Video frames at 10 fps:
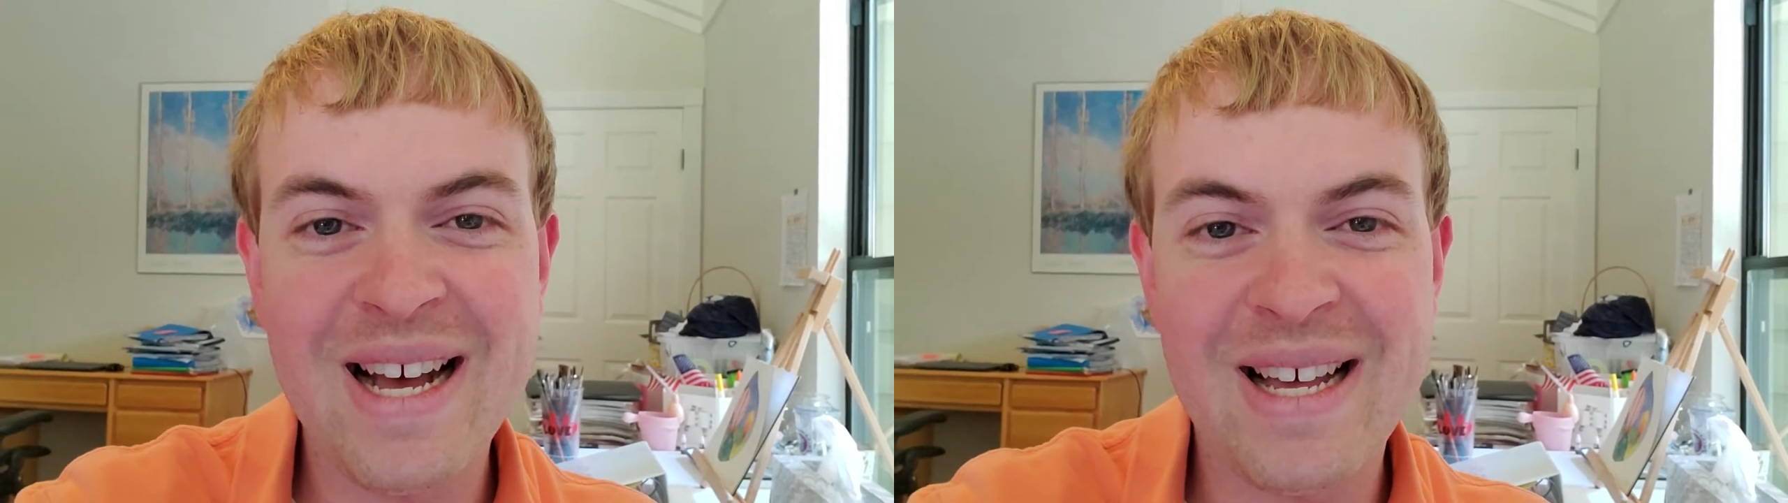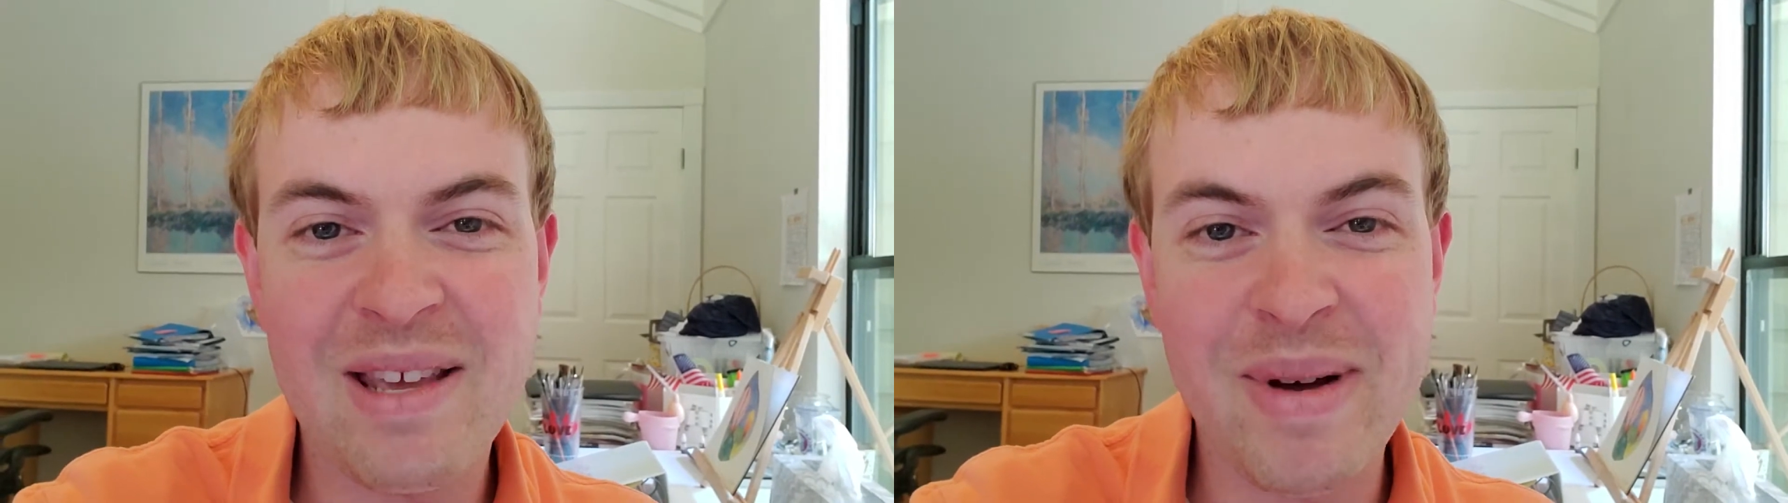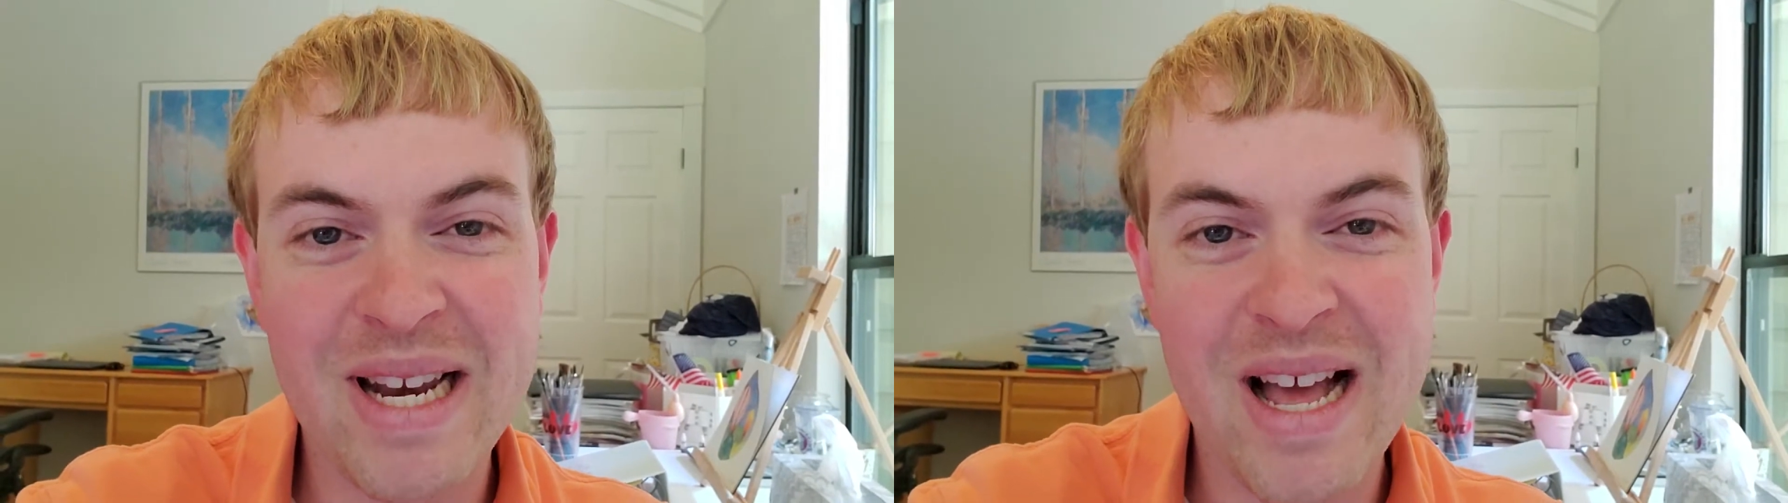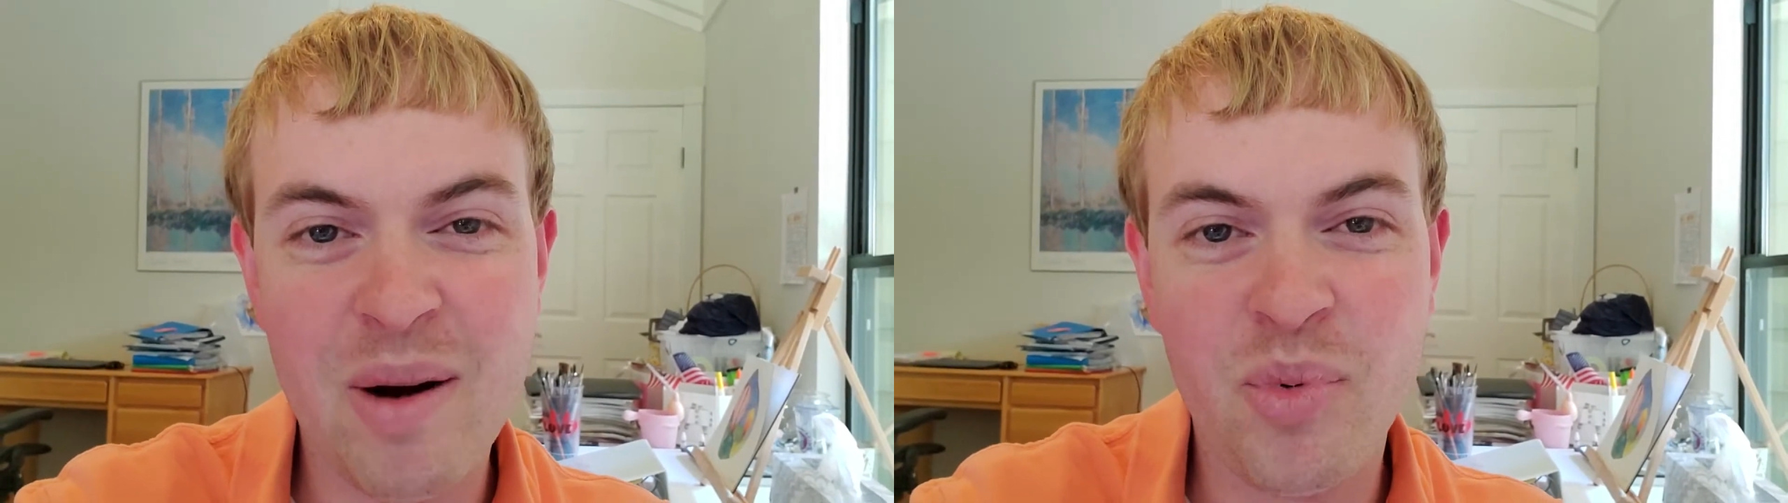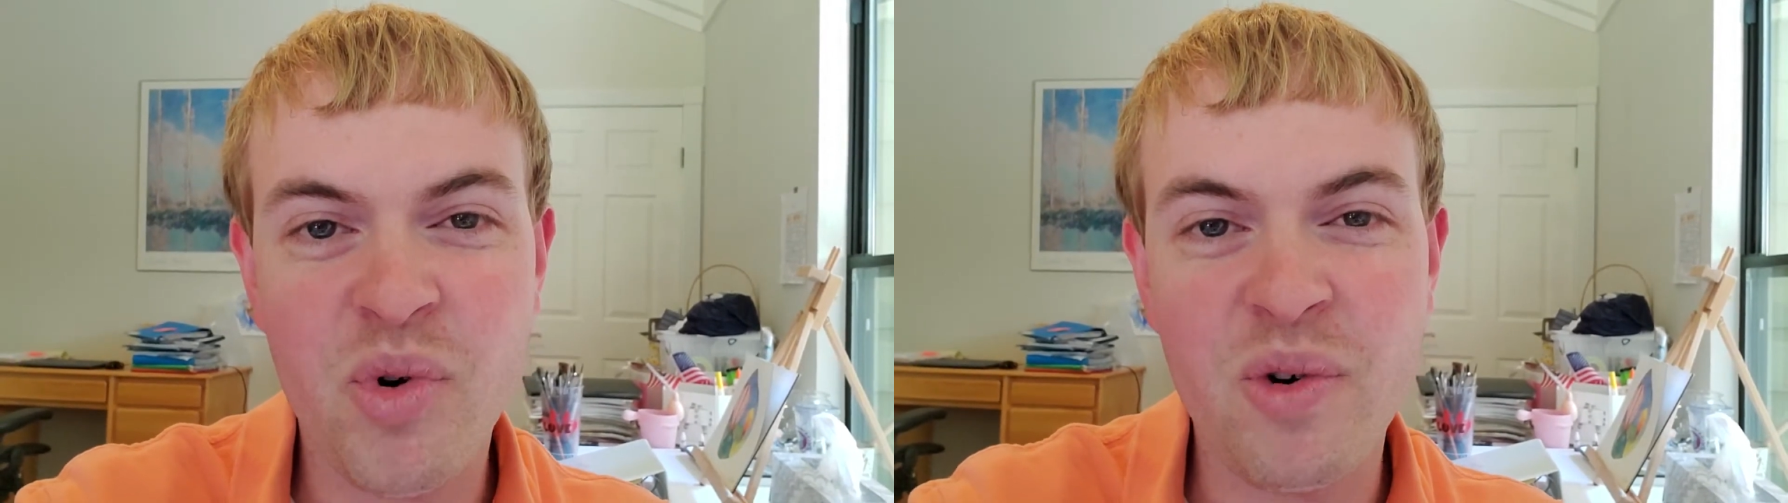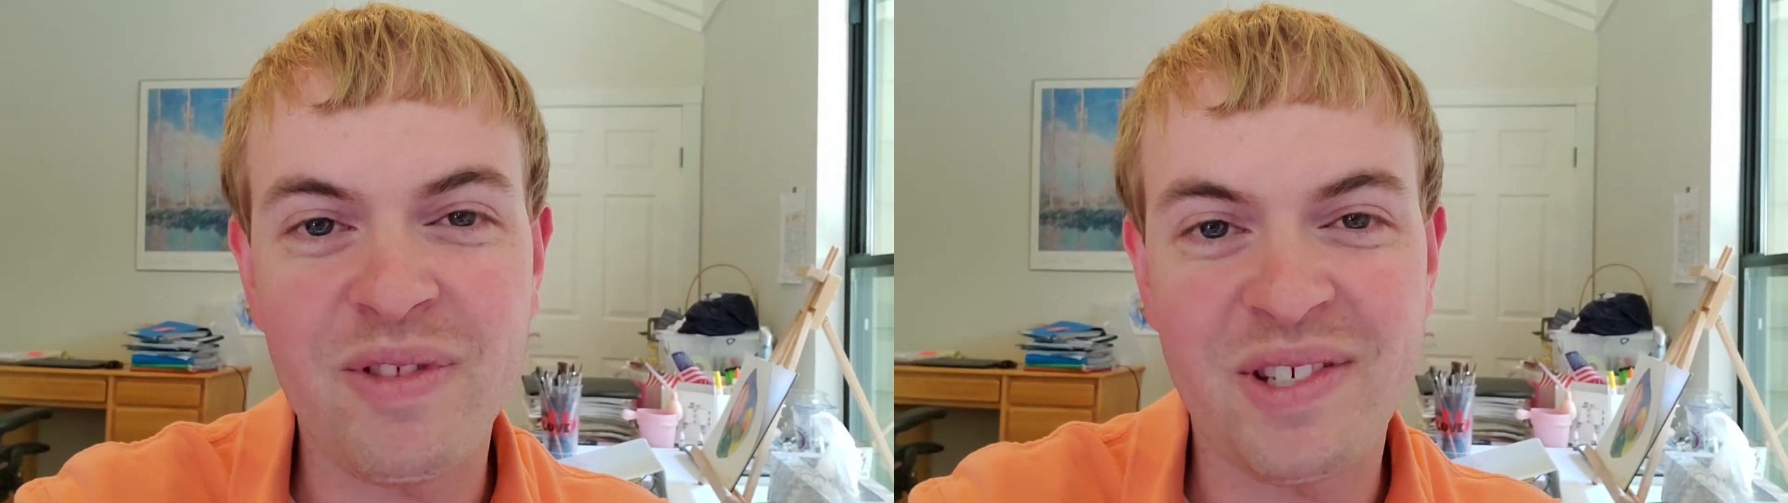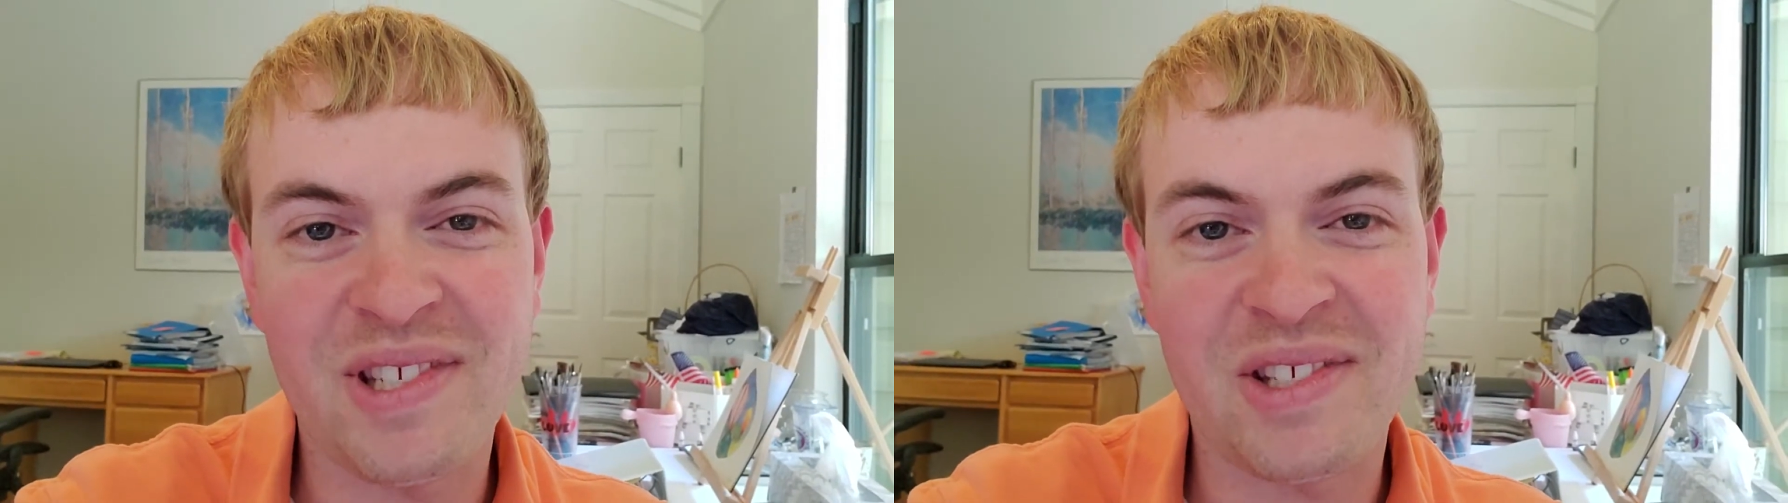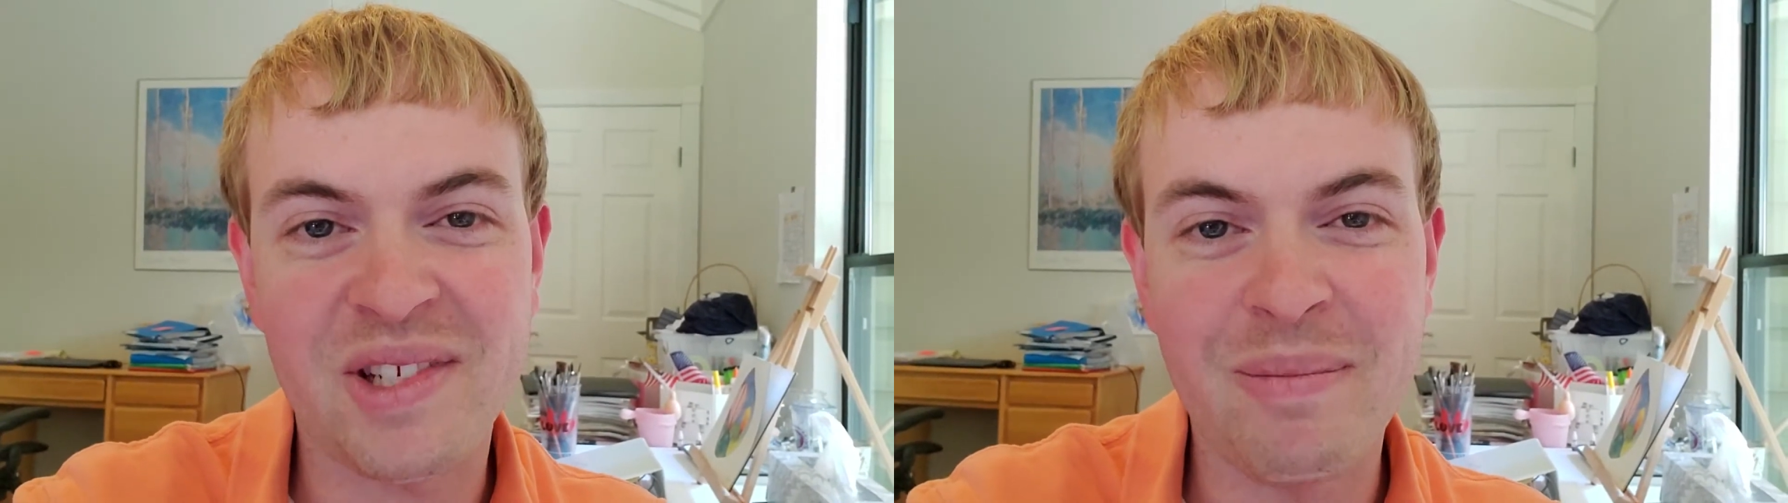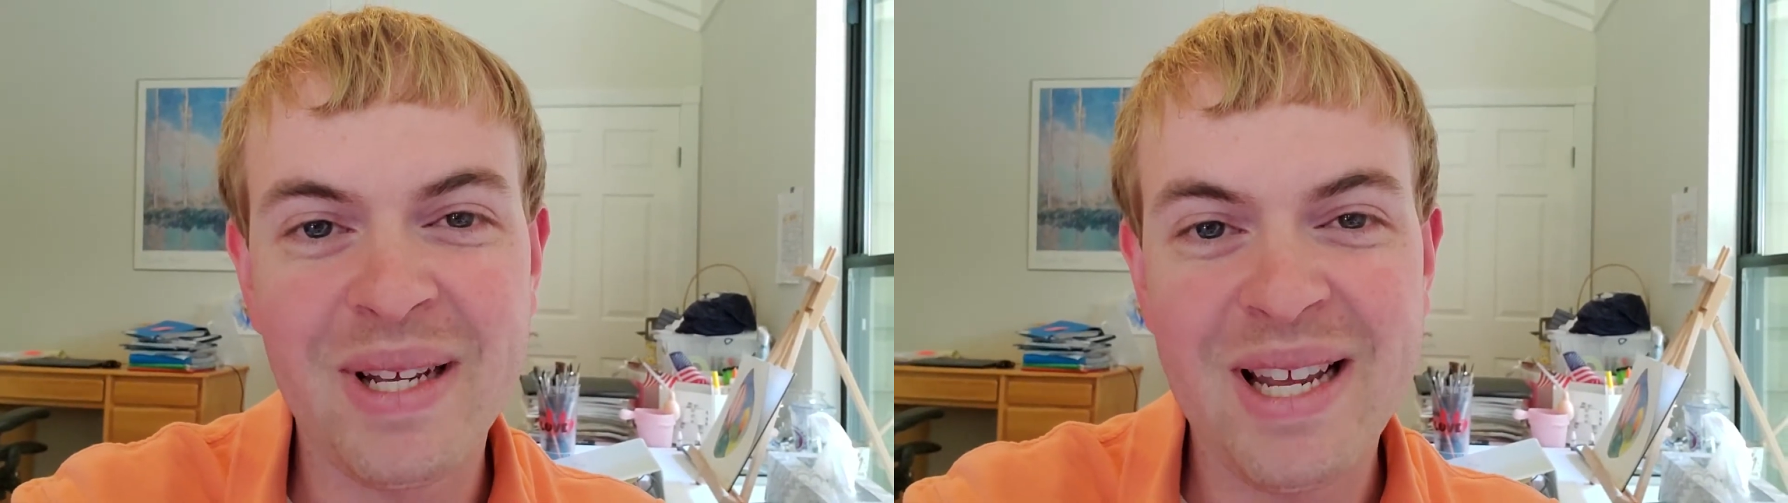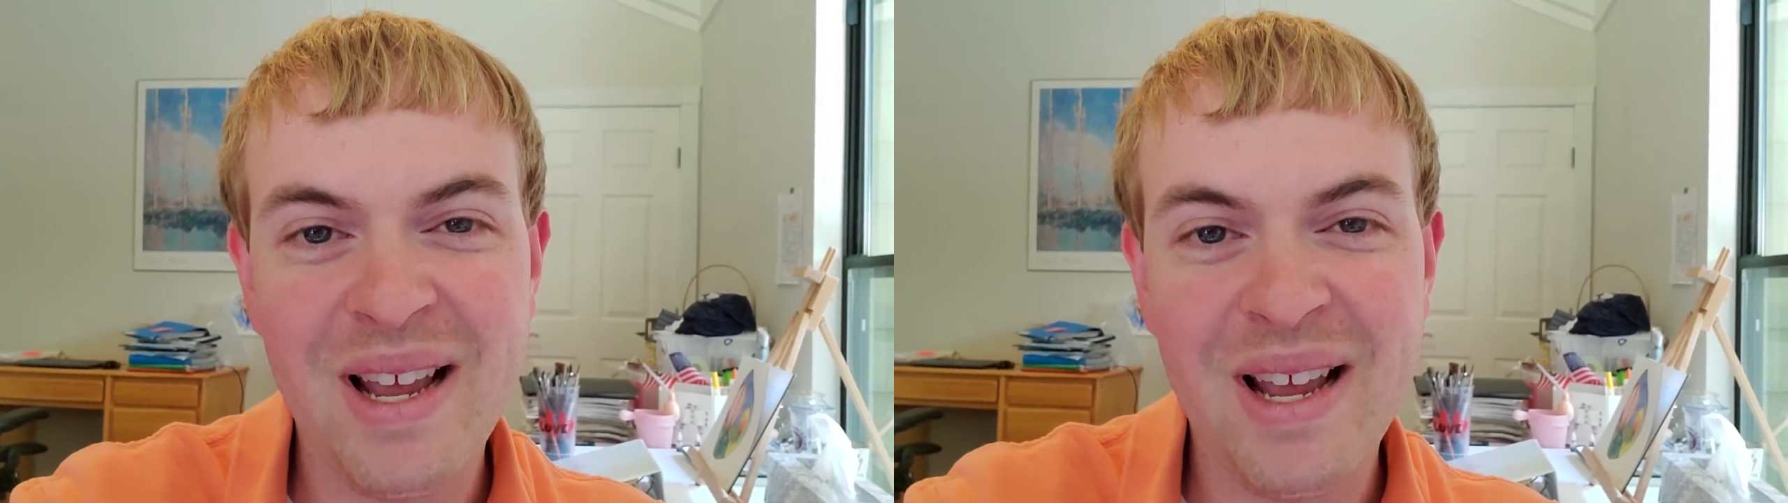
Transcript: They might not approve the system.